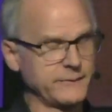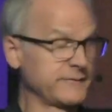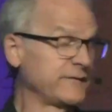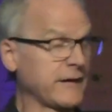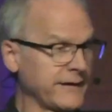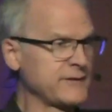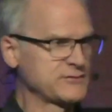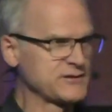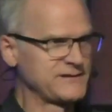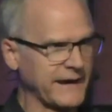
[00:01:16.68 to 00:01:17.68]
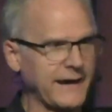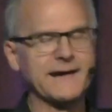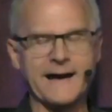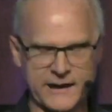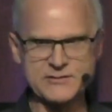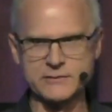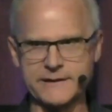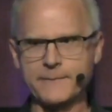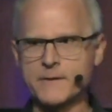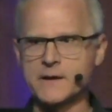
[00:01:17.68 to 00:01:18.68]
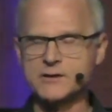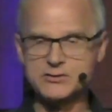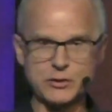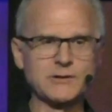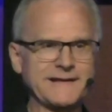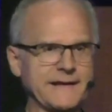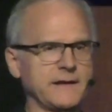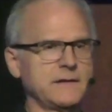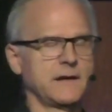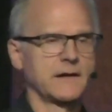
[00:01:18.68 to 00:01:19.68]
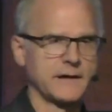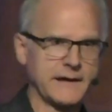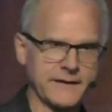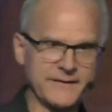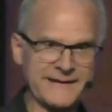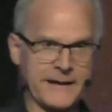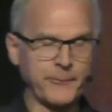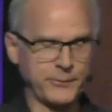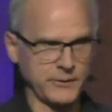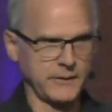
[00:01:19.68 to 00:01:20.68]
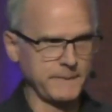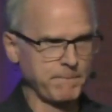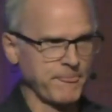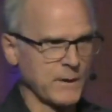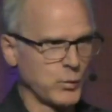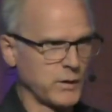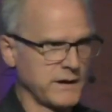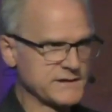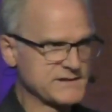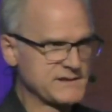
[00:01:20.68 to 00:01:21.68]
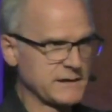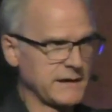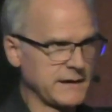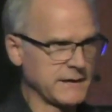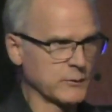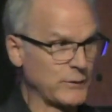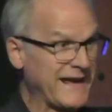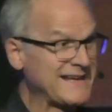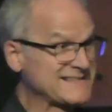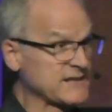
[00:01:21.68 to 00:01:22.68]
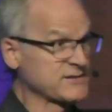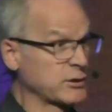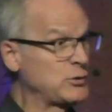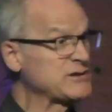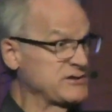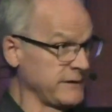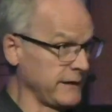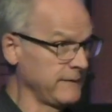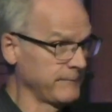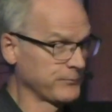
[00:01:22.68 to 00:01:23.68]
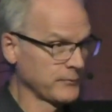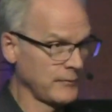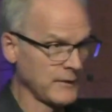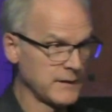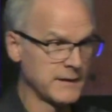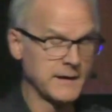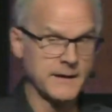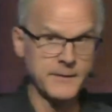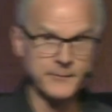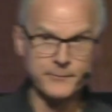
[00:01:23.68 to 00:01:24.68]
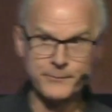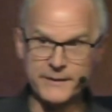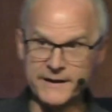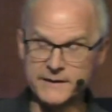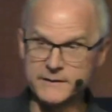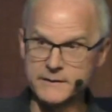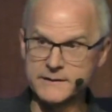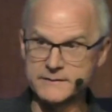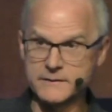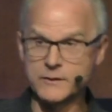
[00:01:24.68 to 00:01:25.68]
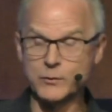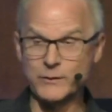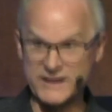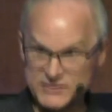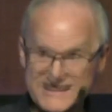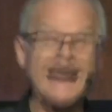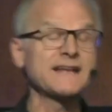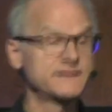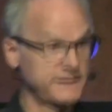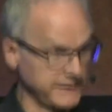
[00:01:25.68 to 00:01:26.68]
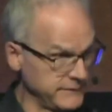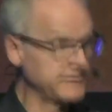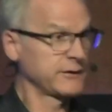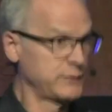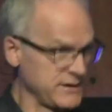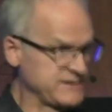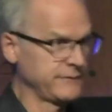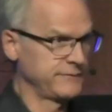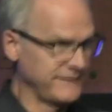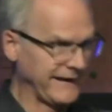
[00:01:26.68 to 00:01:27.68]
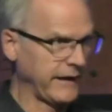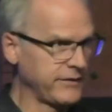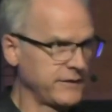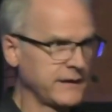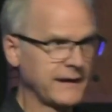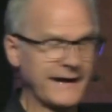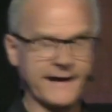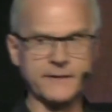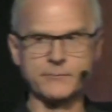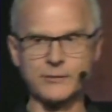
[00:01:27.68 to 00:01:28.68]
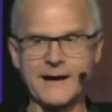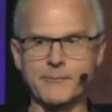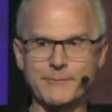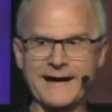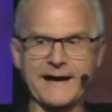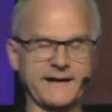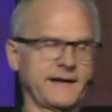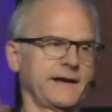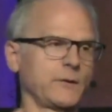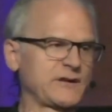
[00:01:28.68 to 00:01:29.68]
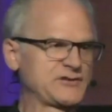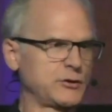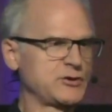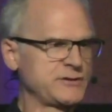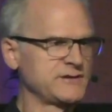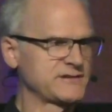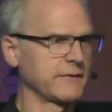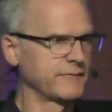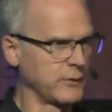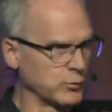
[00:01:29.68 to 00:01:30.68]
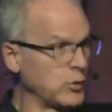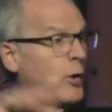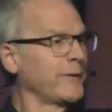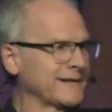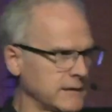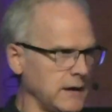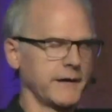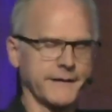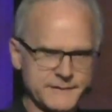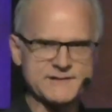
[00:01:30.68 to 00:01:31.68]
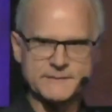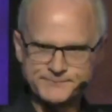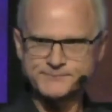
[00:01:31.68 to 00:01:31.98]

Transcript: Very interesting, actually. Julian, the emperor, was raised as a Christian, but rejected the Christian faith and brought back a resurgence of the Roman gods